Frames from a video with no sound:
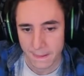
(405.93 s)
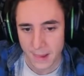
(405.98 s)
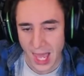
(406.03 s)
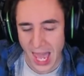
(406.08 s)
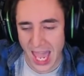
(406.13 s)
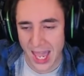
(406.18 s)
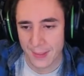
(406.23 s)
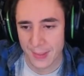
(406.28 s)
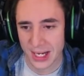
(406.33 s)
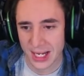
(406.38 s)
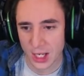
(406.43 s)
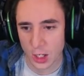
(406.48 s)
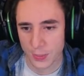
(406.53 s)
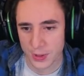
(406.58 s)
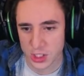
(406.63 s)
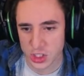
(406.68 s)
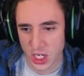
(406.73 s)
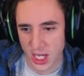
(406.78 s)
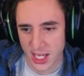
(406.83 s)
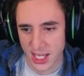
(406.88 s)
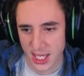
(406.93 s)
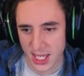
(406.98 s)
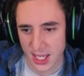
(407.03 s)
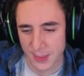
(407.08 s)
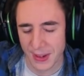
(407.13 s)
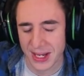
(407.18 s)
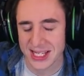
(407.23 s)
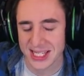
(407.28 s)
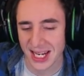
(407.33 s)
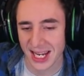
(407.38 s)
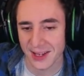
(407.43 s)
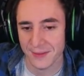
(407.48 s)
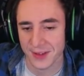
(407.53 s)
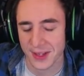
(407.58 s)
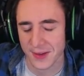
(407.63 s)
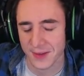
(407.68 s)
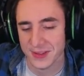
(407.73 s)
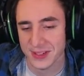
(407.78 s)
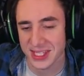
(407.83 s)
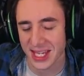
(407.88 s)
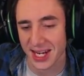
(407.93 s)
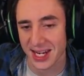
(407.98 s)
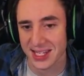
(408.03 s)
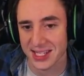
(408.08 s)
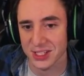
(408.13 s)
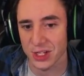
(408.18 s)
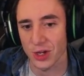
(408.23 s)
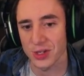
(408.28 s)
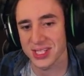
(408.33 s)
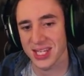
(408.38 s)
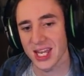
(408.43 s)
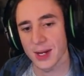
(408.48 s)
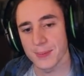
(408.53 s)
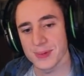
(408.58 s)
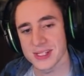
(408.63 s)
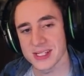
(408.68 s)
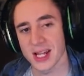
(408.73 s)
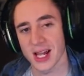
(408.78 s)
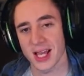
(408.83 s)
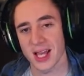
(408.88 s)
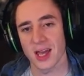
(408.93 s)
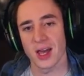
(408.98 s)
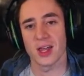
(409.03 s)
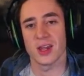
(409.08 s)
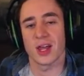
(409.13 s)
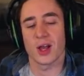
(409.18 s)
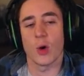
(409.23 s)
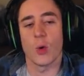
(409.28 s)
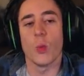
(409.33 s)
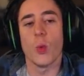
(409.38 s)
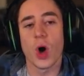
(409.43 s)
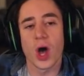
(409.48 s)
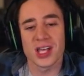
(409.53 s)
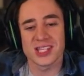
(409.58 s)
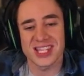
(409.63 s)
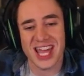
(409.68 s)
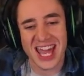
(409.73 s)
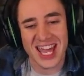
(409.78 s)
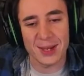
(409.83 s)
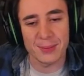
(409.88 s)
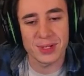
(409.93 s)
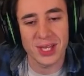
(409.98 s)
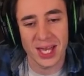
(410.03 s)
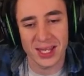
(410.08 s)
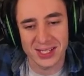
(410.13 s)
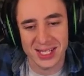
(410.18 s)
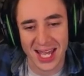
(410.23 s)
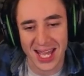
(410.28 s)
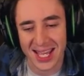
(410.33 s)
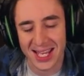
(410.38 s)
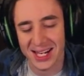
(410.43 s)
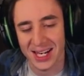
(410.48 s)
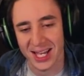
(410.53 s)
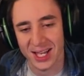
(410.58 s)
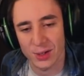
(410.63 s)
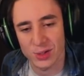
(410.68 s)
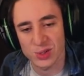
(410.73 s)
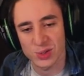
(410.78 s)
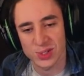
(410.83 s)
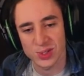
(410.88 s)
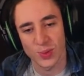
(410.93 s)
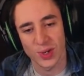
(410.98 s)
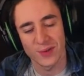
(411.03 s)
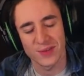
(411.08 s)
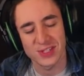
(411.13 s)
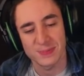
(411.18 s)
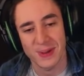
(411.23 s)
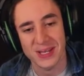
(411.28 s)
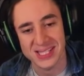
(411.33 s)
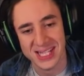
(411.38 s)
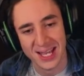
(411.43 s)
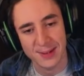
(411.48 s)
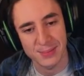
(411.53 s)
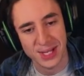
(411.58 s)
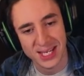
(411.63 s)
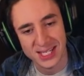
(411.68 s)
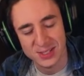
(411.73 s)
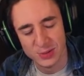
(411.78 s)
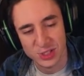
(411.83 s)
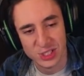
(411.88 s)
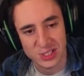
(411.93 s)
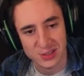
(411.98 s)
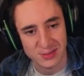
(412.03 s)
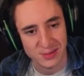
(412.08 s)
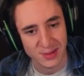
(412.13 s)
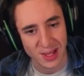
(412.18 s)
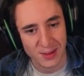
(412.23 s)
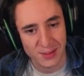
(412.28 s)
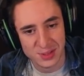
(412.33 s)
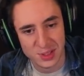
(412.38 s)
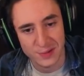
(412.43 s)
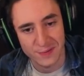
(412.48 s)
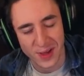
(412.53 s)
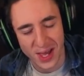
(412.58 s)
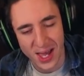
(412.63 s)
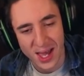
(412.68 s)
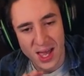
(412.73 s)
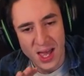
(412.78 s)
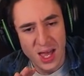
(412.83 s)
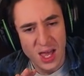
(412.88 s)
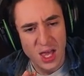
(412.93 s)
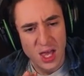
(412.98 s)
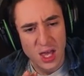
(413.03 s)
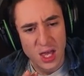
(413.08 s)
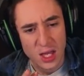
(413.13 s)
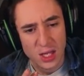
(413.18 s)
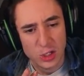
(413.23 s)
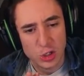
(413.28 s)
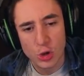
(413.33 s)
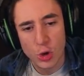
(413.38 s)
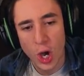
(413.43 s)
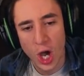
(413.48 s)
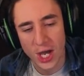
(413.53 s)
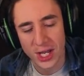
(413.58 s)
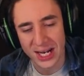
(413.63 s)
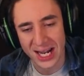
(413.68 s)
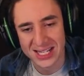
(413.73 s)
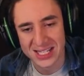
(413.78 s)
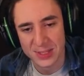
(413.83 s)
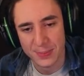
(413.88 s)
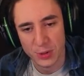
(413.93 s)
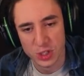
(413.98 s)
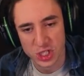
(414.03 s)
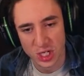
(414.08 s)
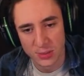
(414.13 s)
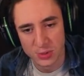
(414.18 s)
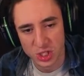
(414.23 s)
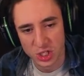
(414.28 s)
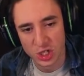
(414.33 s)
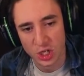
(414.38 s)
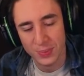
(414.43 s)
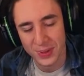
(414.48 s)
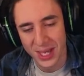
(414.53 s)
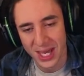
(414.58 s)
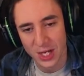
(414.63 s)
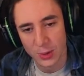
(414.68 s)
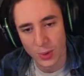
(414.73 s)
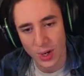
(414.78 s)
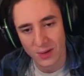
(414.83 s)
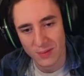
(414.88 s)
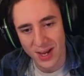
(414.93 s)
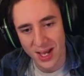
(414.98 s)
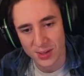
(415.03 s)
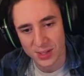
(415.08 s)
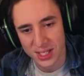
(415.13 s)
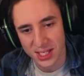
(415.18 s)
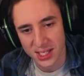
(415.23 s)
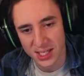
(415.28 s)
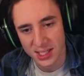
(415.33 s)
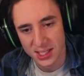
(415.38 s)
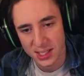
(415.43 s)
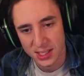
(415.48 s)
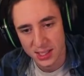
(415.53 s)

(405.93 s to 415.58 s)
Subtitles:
Aim a little bit shaky, but he did even say in his notes that he had like a worse aim cut day. Like, this wasn't one of his best aim days, which is, to be fair. You heard Lancer push up. She could be anywhere around here.